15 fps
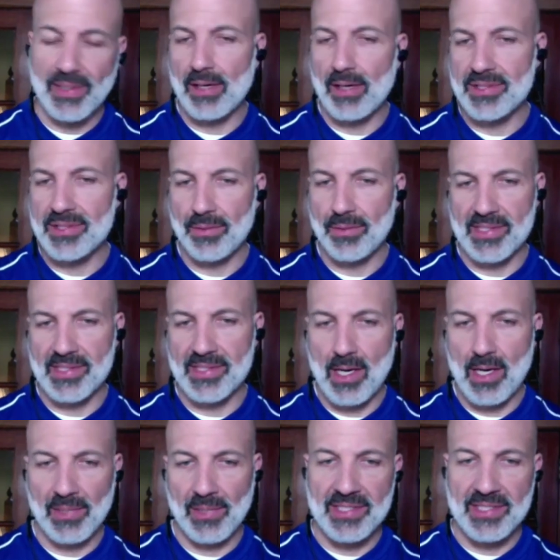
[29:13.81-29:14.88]
holding our
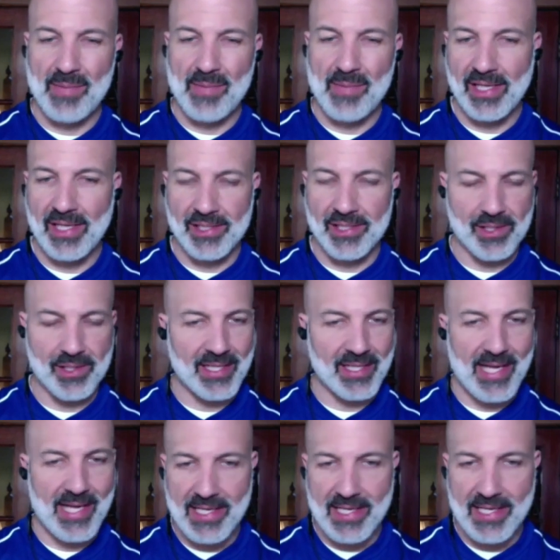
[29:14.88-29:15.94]
students harmless, and making
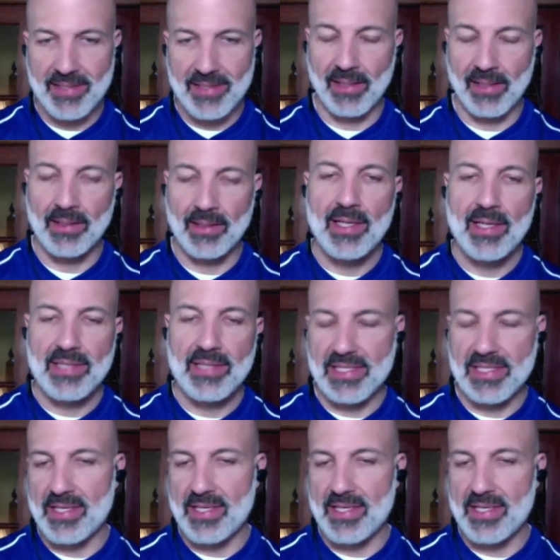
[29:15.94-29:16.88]
sure that anything